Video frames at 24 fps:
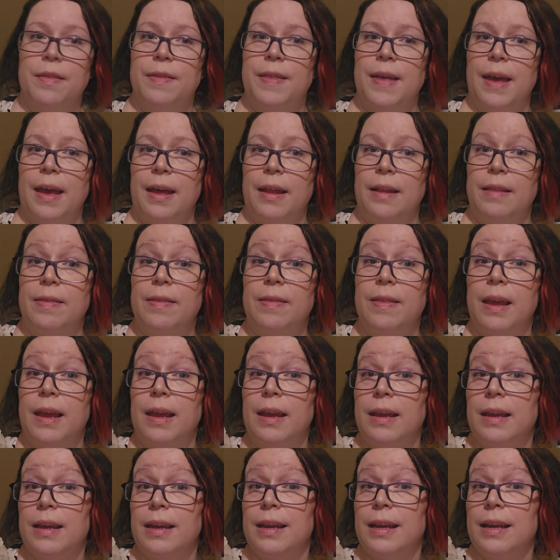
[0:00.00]
that they
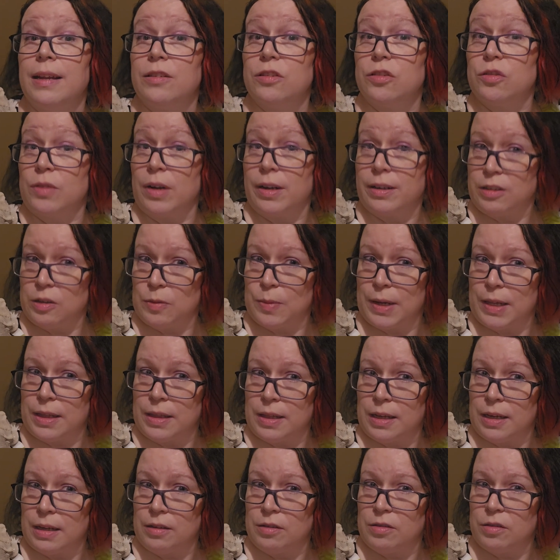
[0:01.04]
can get stressed by
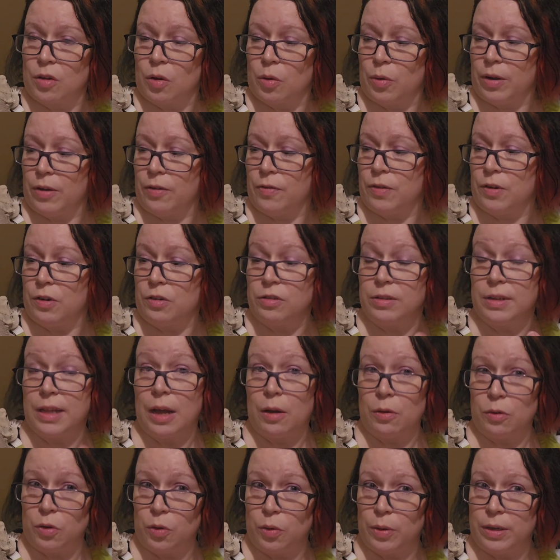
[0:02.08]
things. So if there's
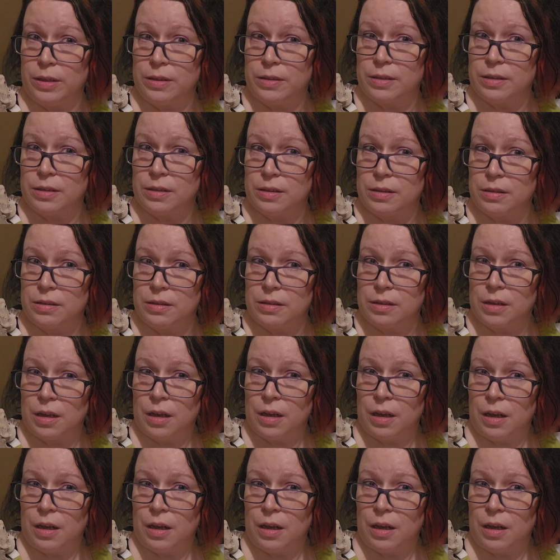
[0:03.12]
loud noises,